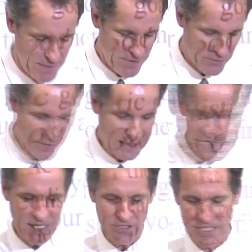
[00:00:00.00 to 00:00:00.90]
number 3,
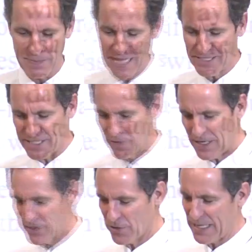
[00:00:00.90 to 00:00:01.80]
leadership, get
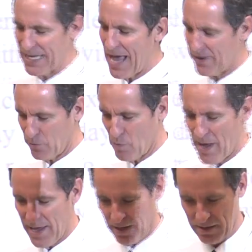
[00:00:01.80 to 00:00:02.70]
serious or get out of the
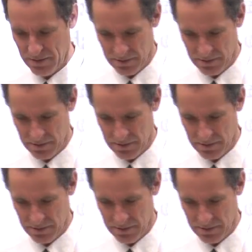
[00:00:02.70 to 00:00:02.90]
way.